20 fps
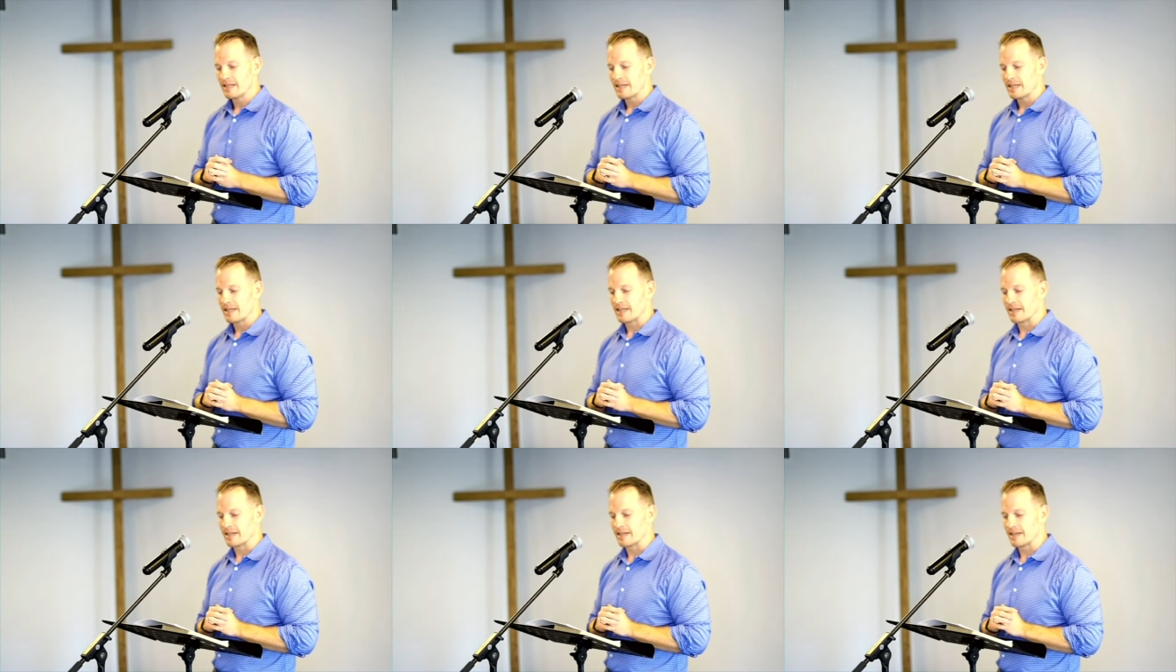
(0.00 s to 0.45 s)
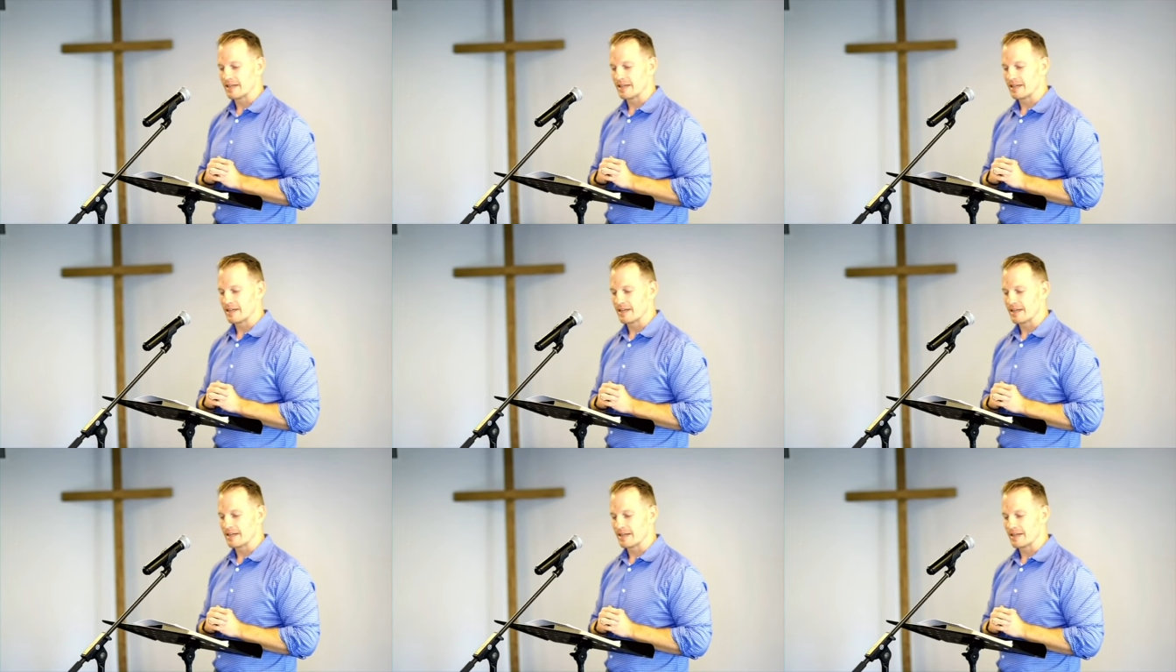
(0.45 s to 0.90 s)
and,
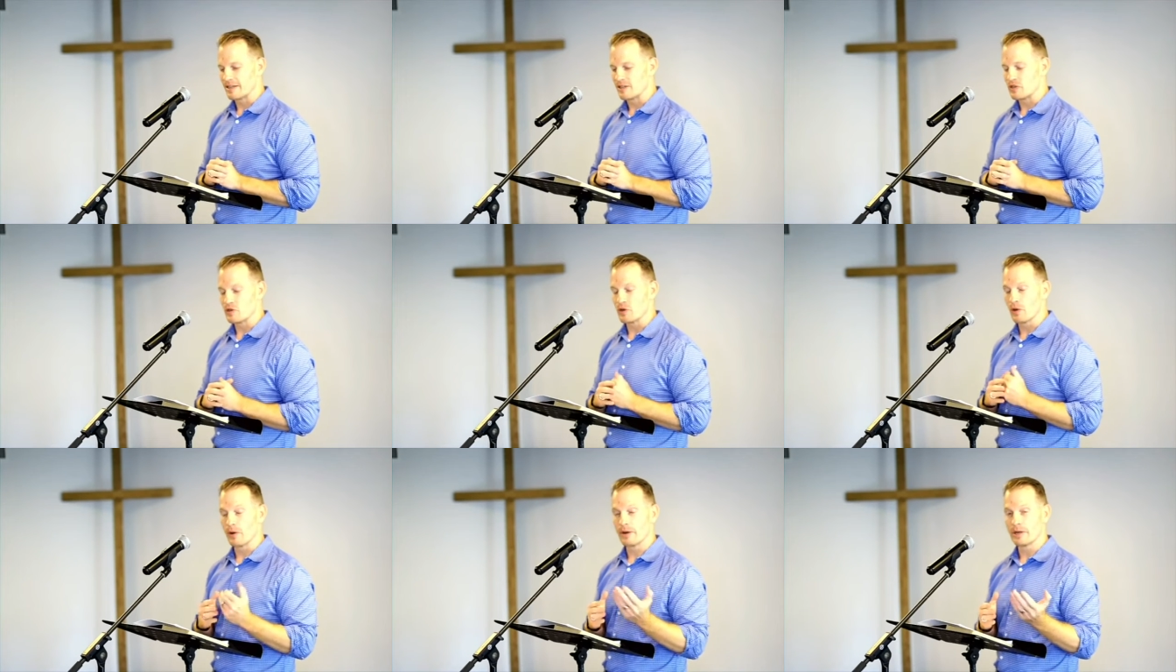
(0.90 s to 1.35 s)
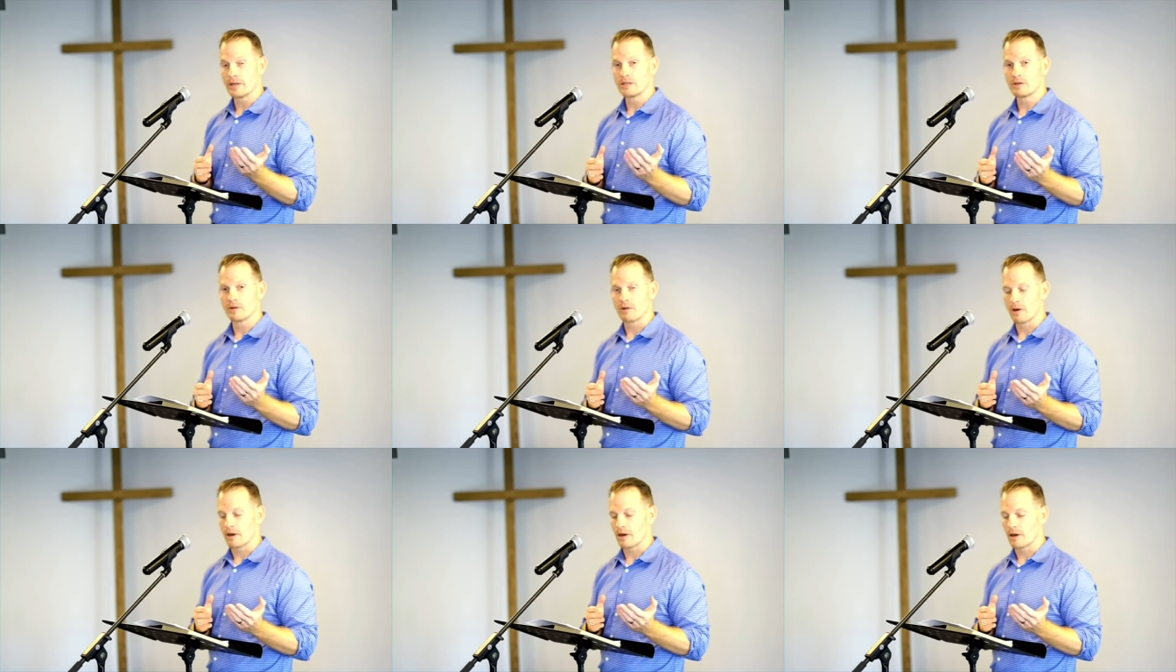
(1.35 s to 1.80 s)
uh, and joy
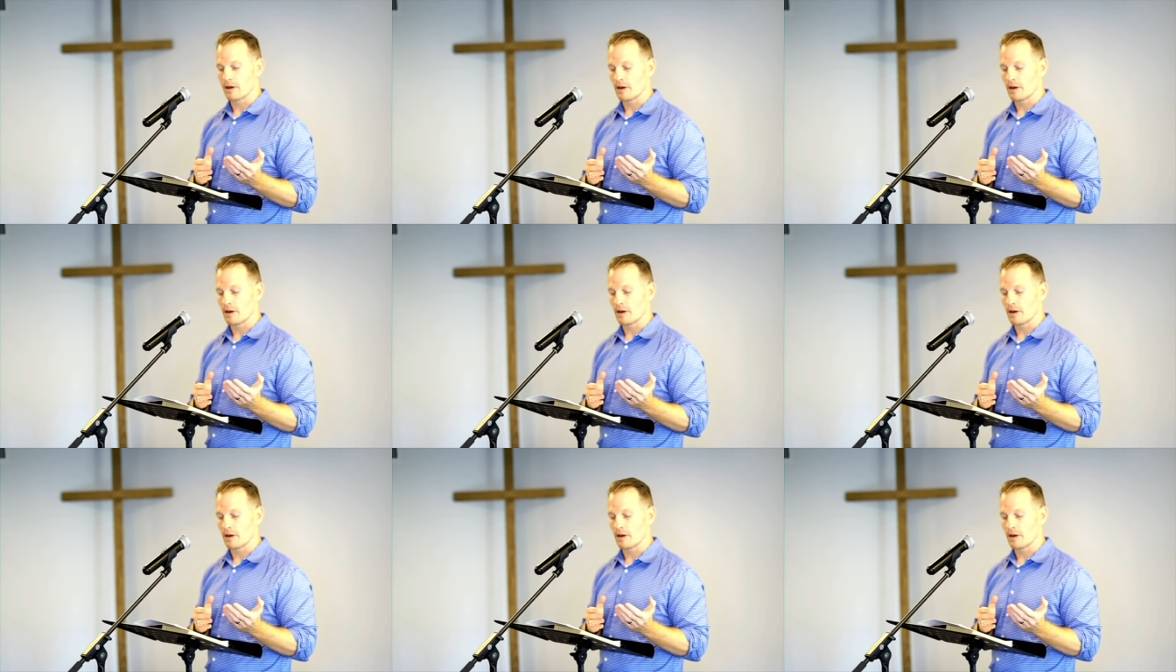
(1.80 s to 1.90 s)
to our,